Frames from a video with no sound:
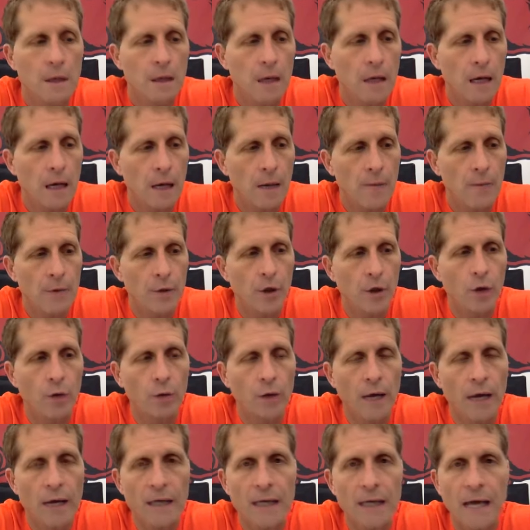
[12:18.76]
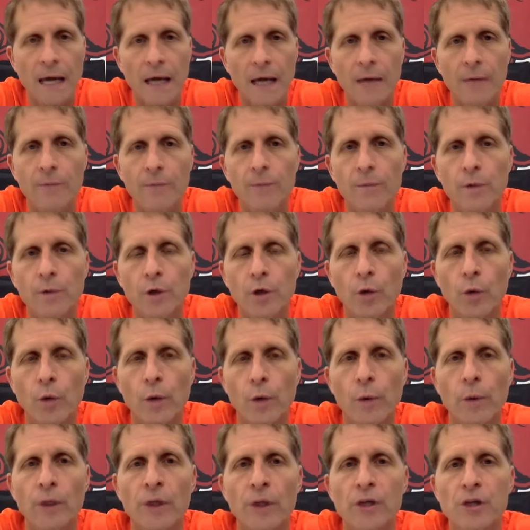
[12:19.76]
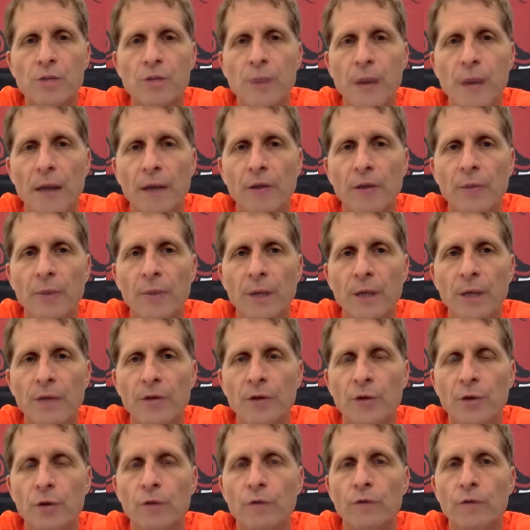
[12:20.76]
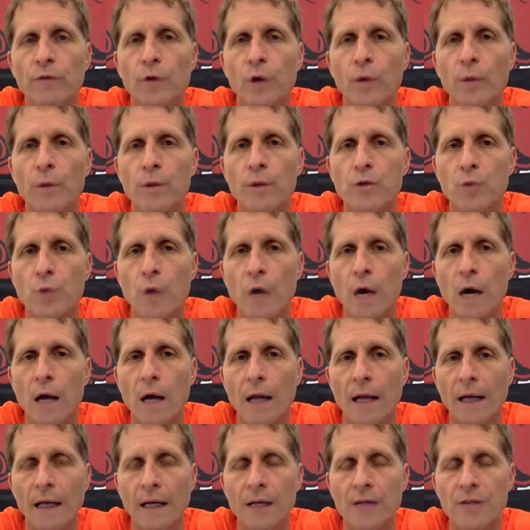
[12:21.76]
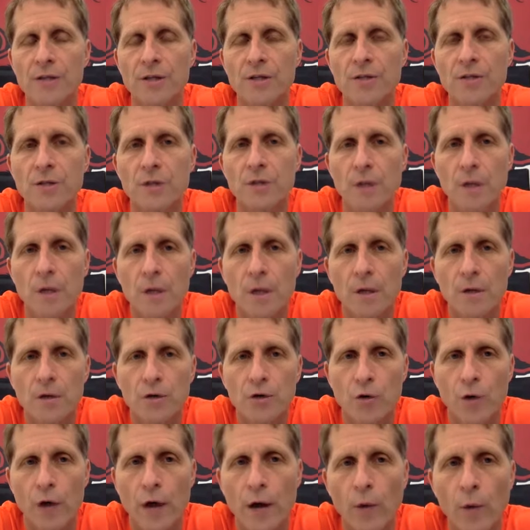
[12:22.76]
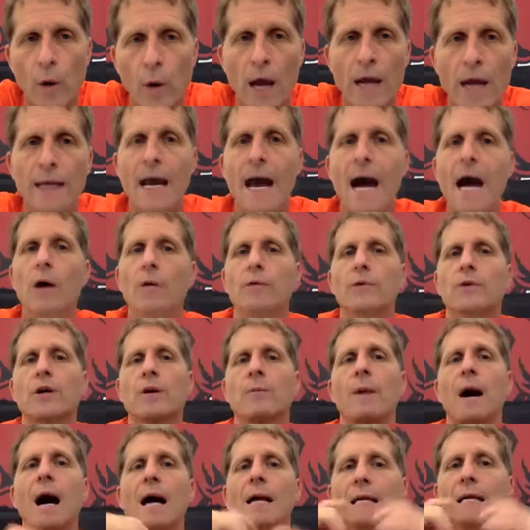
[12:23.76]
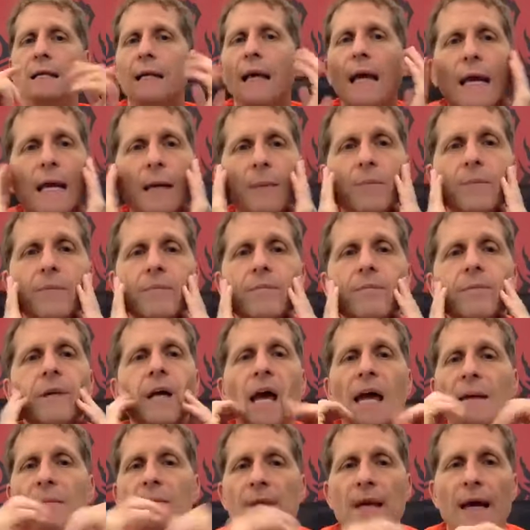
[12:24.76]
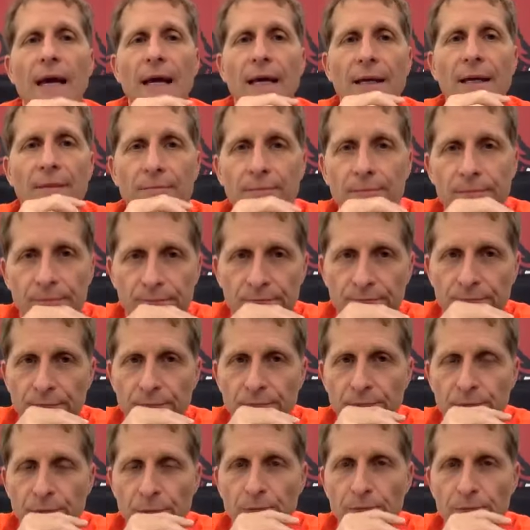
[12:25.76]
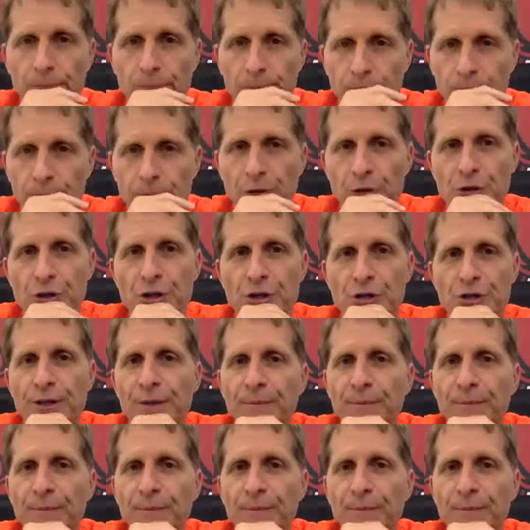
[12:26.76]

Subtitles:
you know, KK, you know, we would expect to be in uniform as well. I guess it's Trey Wade out, Kamani game day decision.